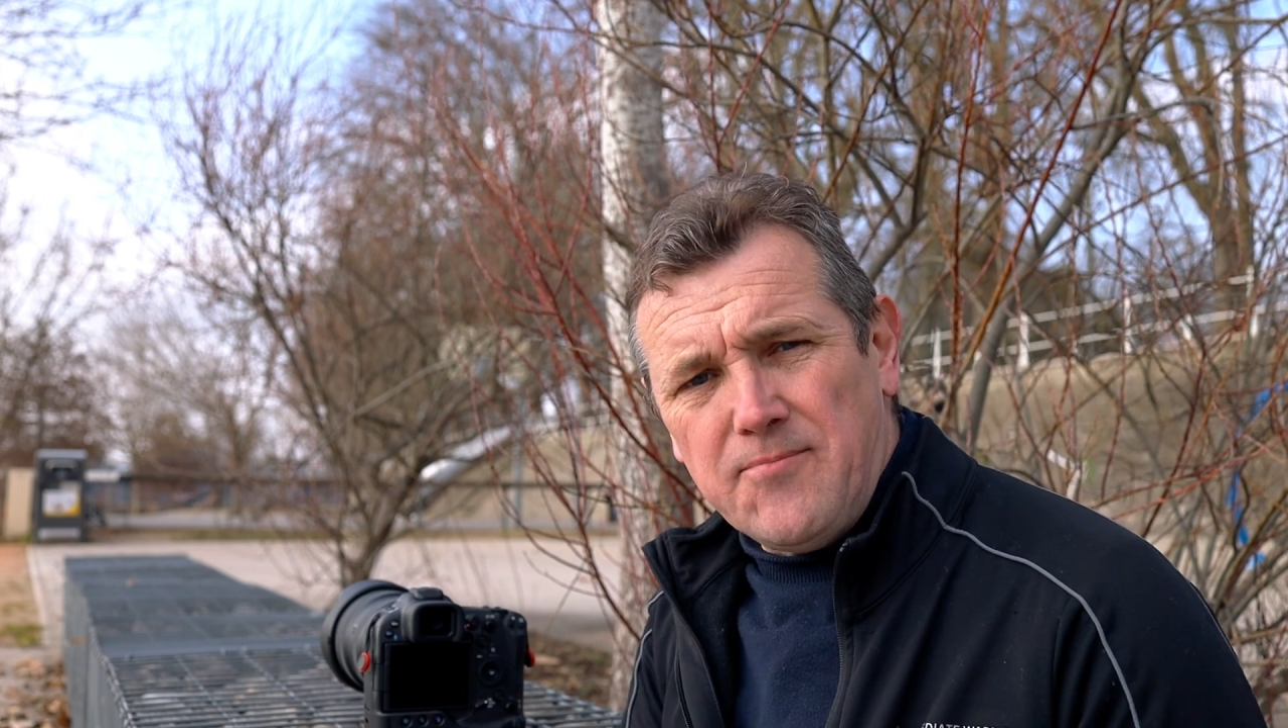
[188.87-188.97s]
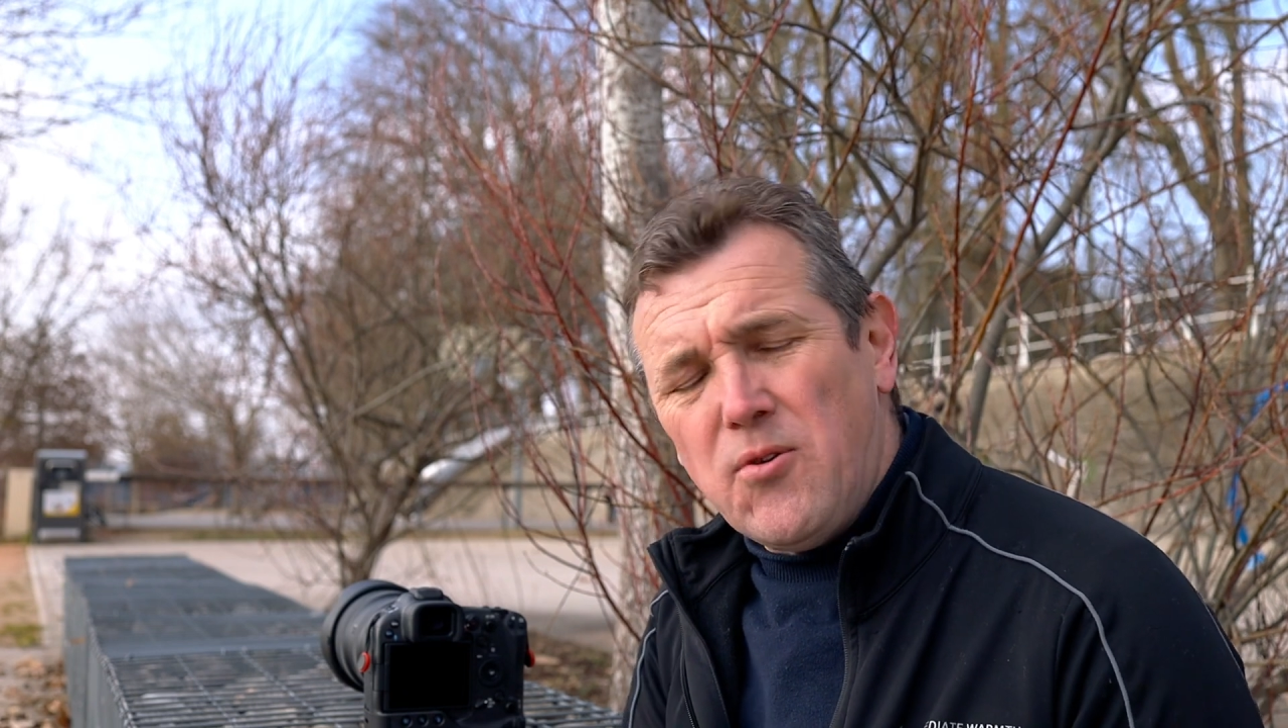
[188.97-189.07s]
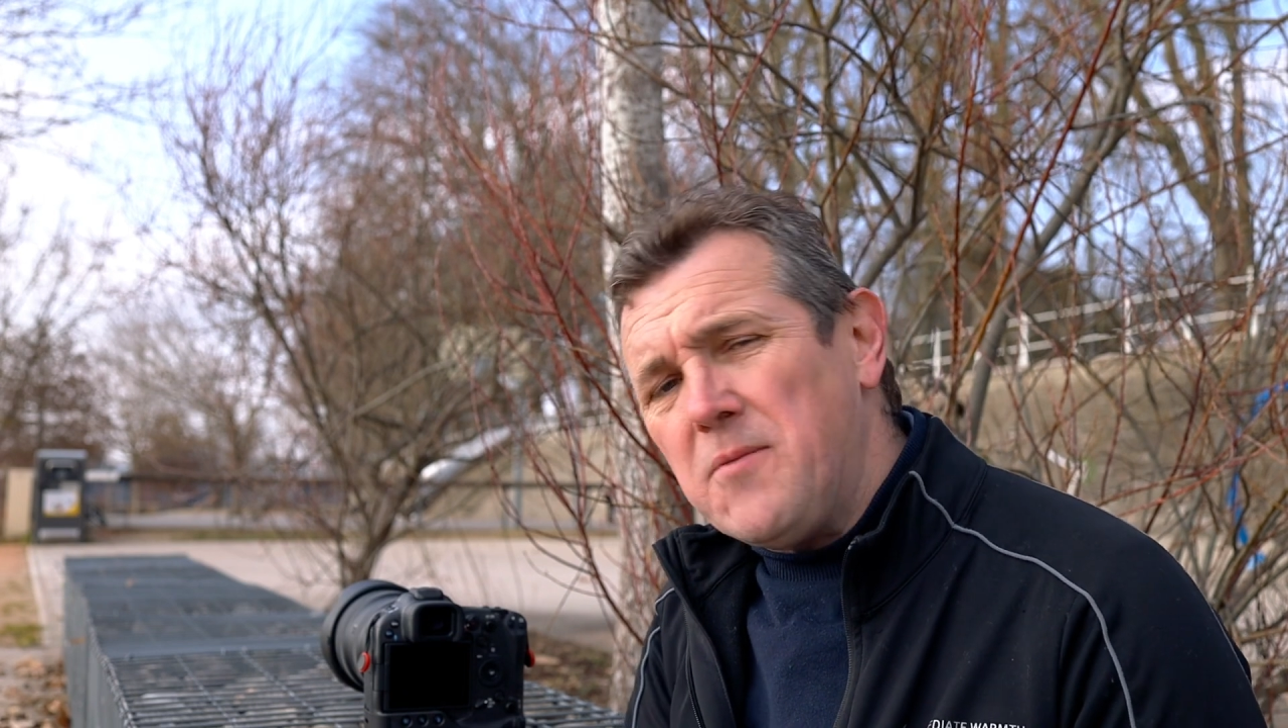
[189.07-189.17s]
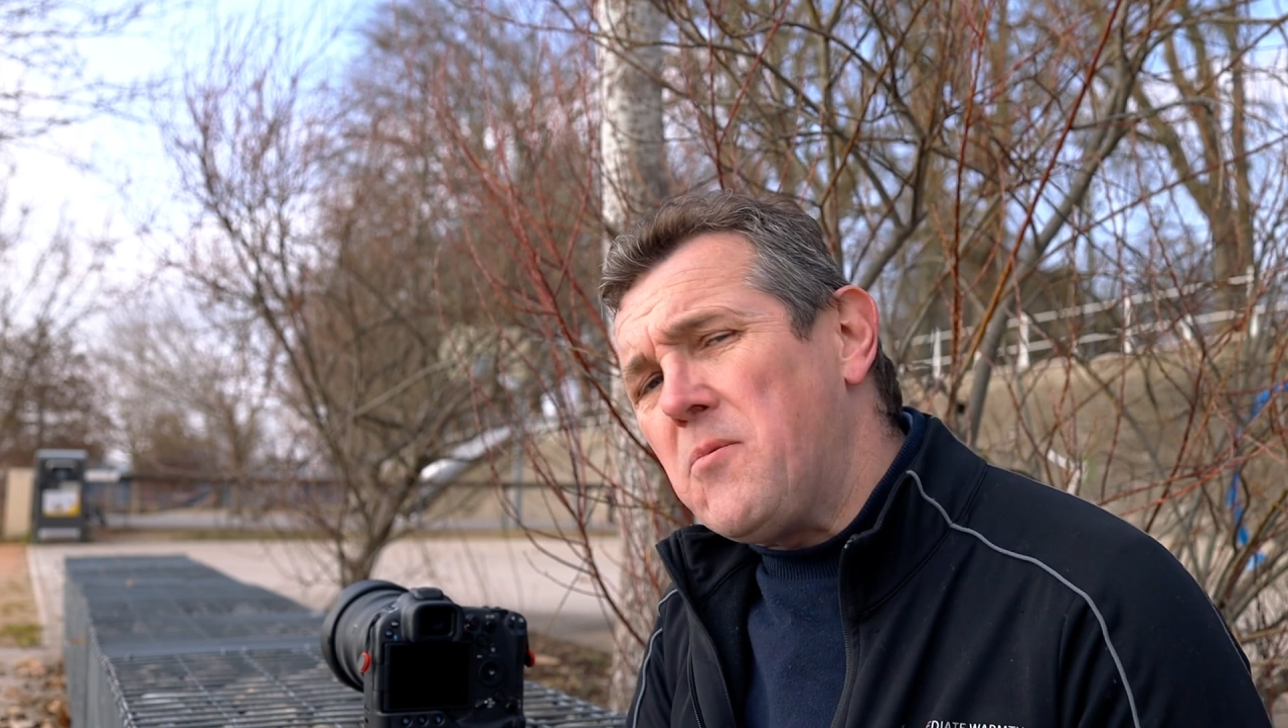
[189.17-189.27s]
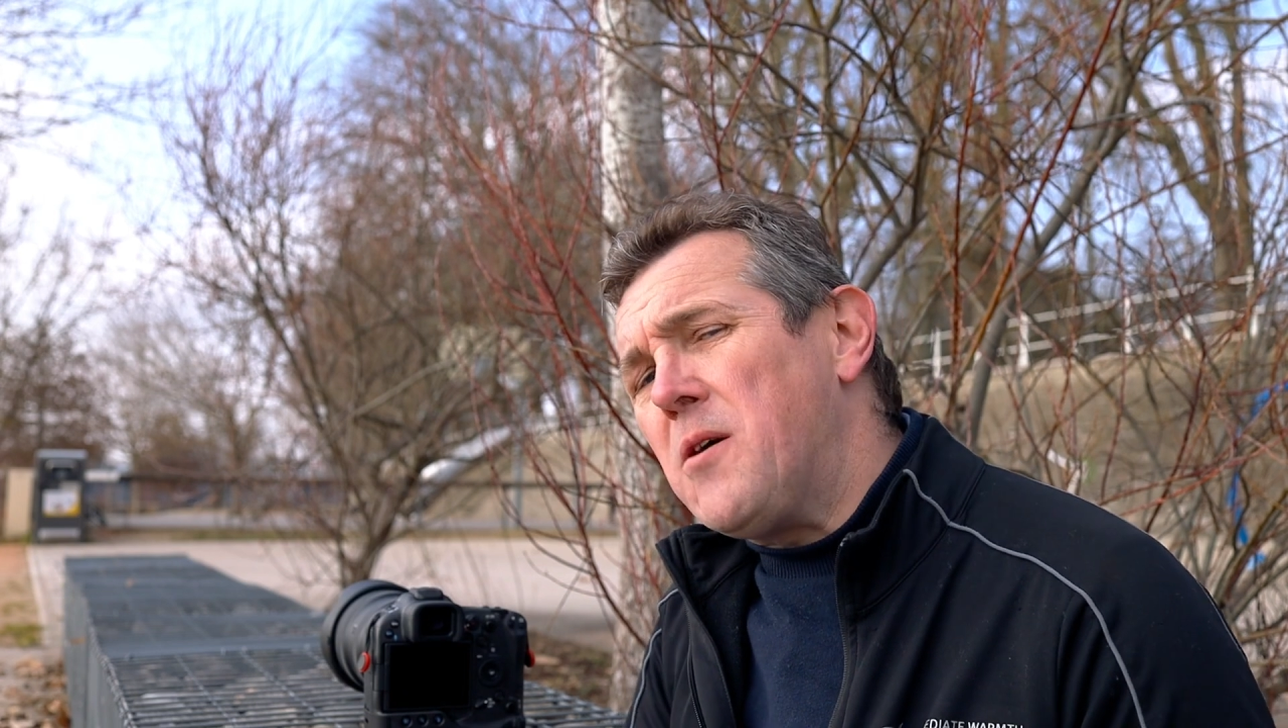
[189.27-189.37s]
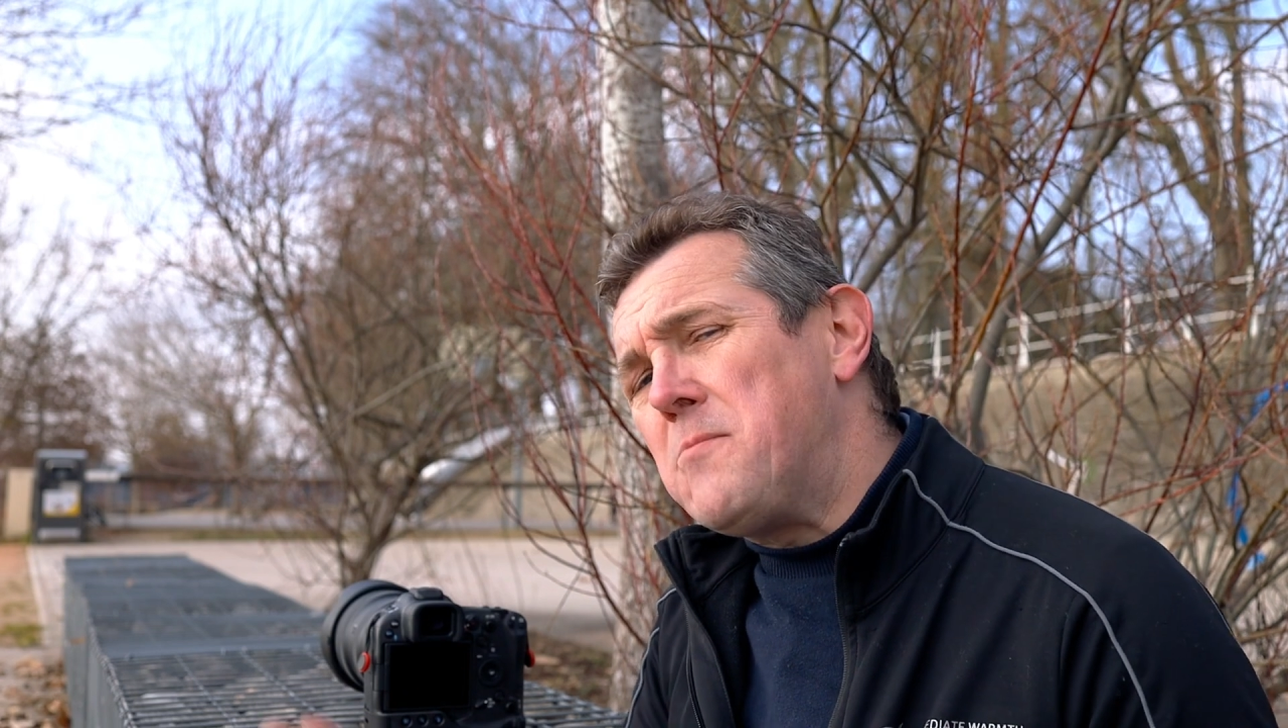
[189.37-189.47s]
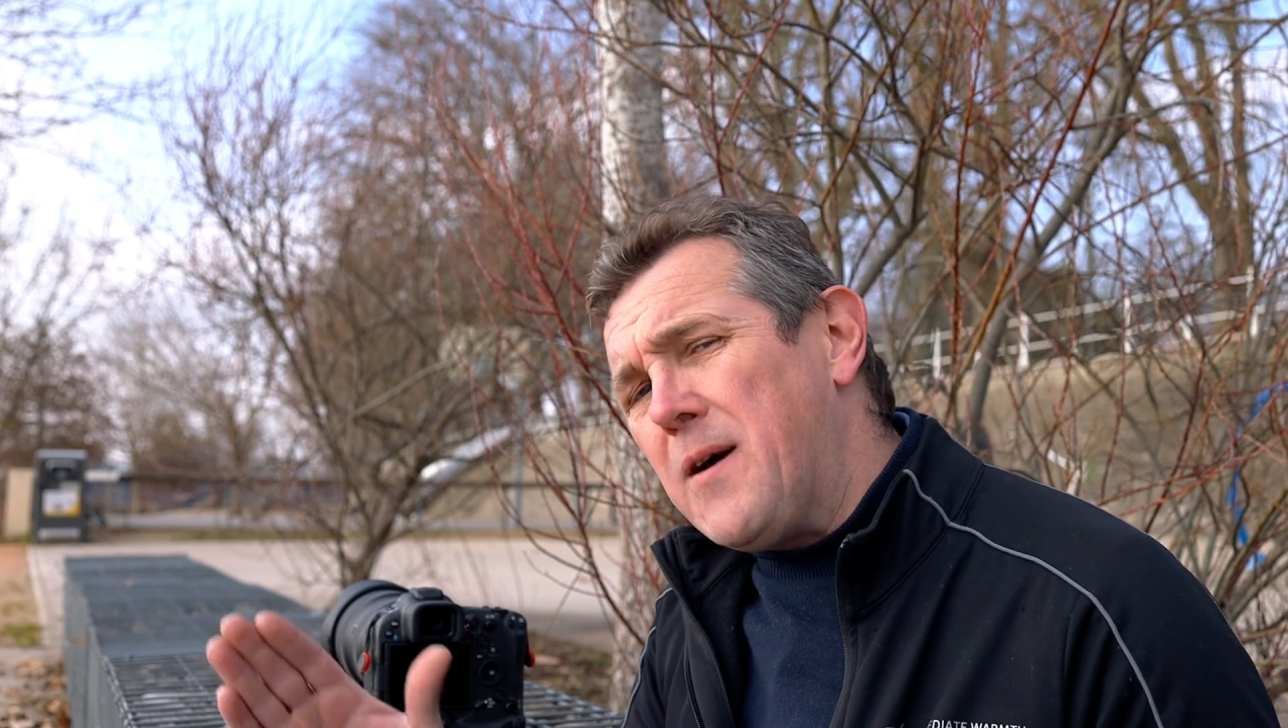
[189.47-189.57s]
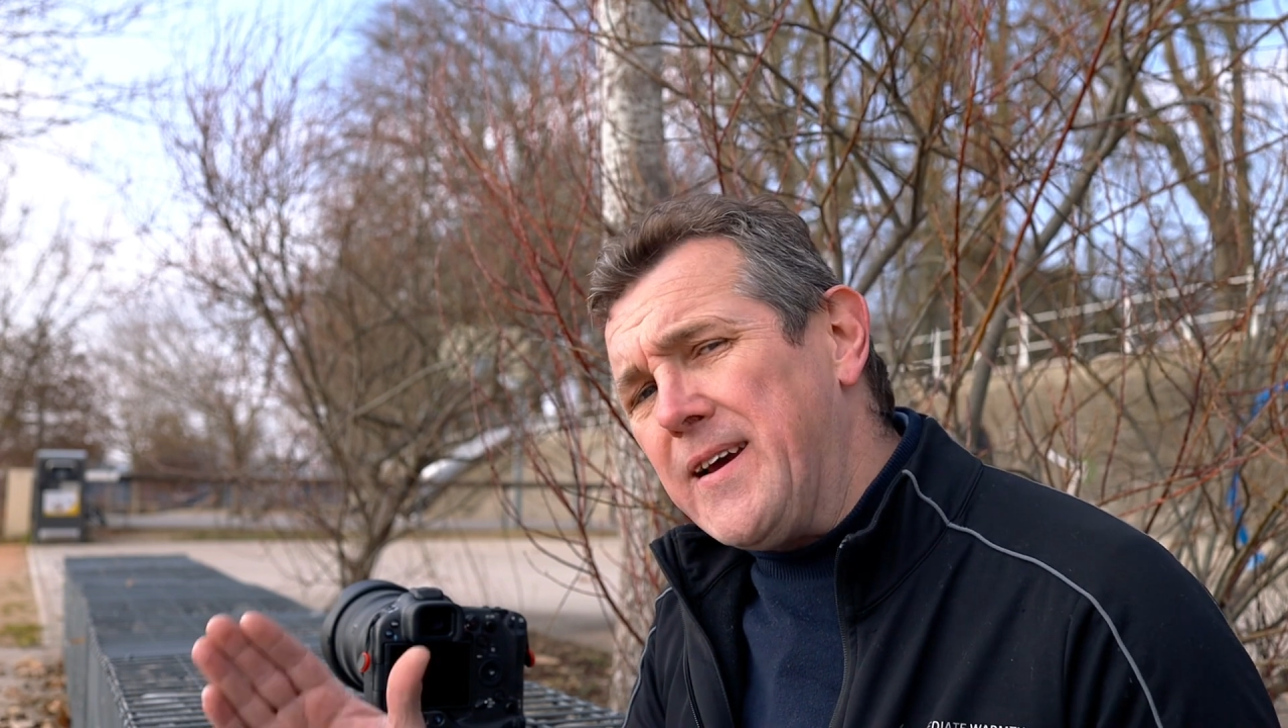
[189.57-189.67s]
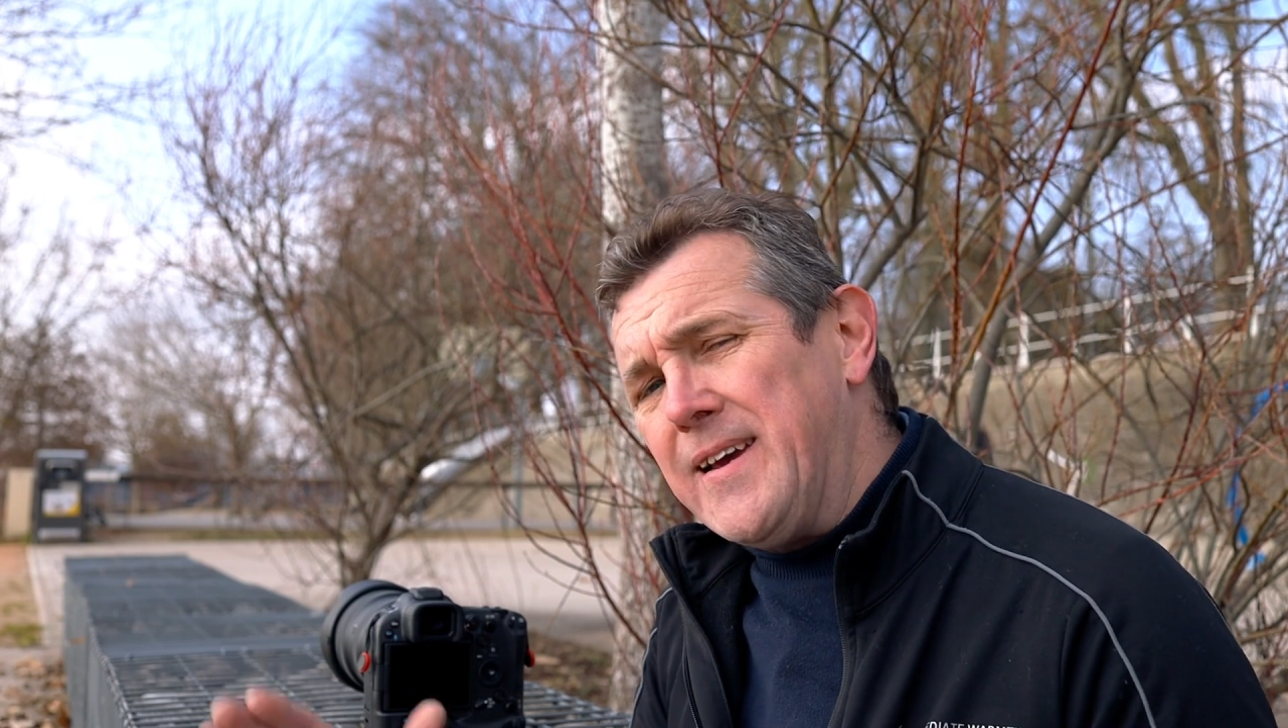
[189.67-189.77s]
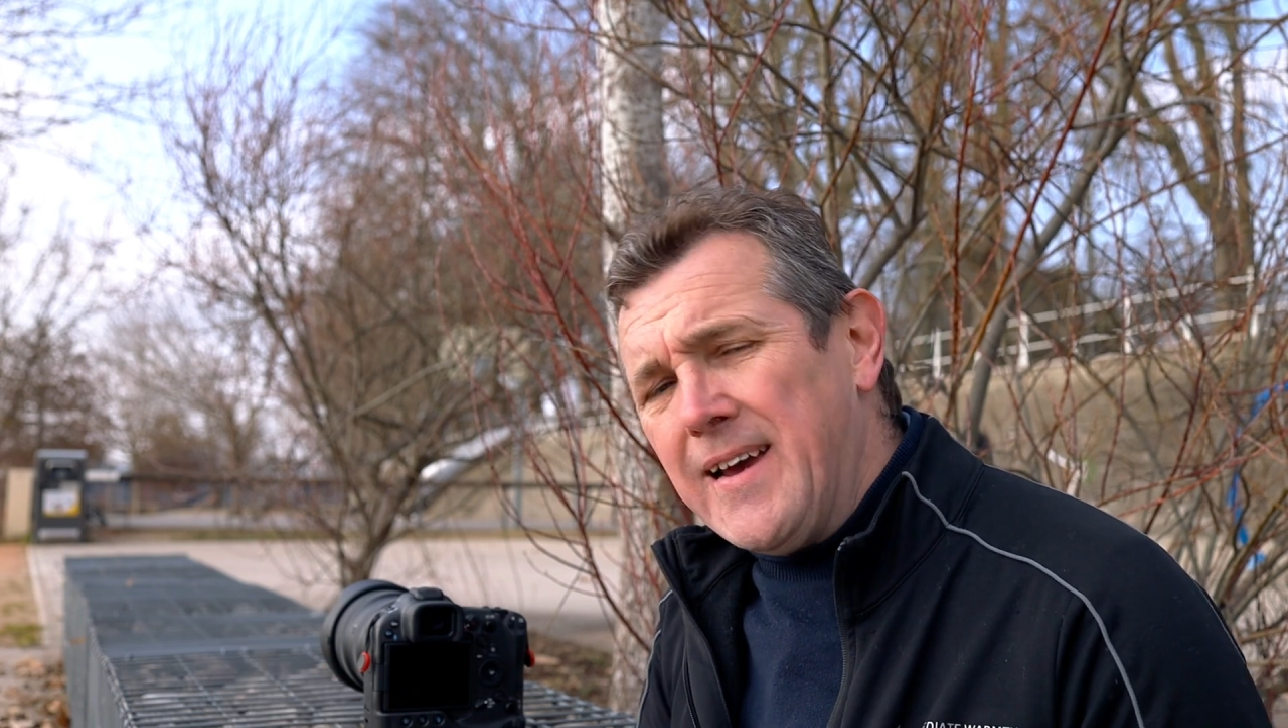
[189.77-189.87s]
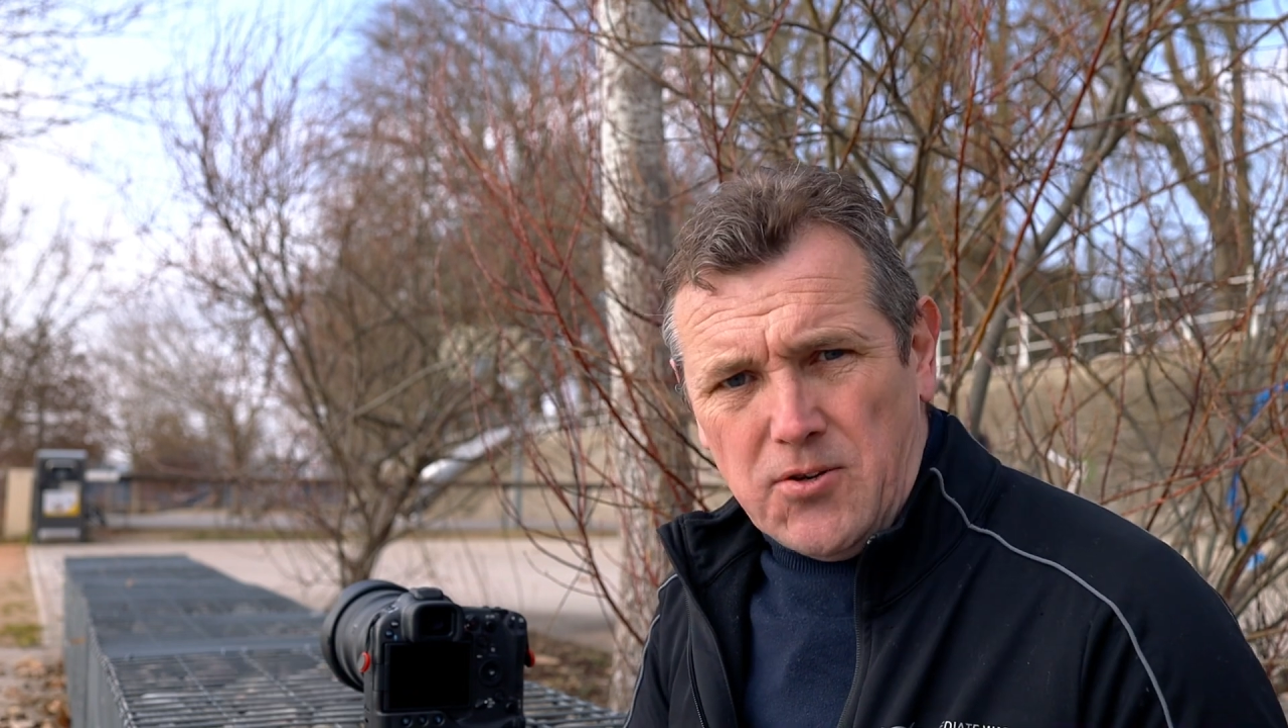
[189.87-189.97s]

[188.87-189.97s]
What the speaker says: and work my way